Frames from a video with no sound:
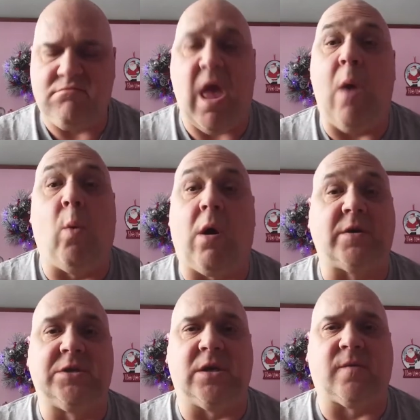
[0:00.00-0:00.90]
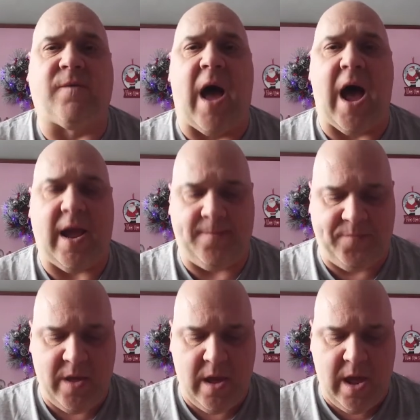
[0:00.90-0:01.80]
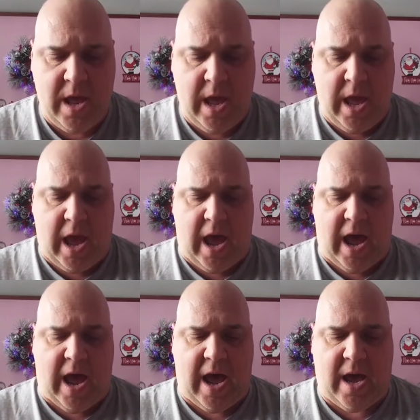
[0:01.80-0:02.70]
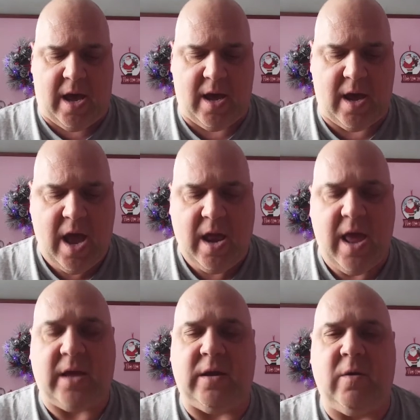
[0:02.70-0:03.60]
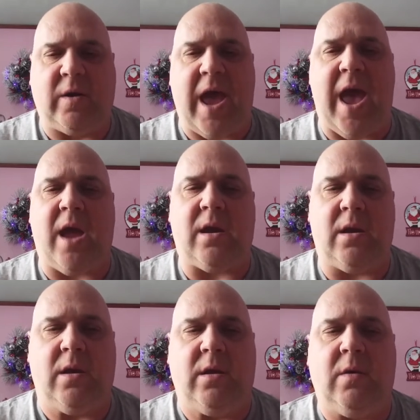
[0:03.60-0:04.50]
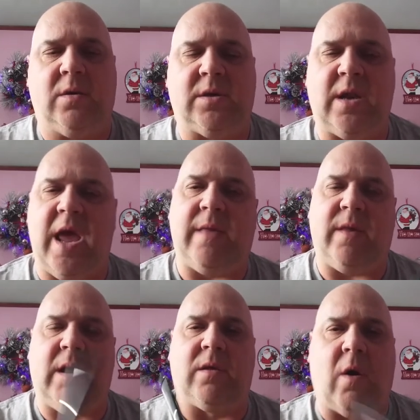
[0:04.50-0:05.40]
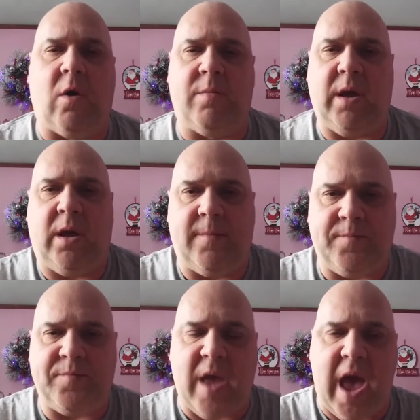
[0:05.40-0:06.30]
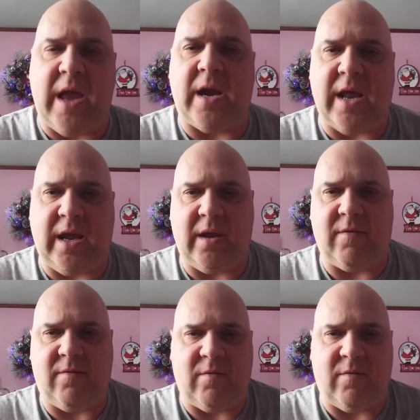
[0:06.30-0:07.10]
it worked just fine. And you can use it in the Adobe editing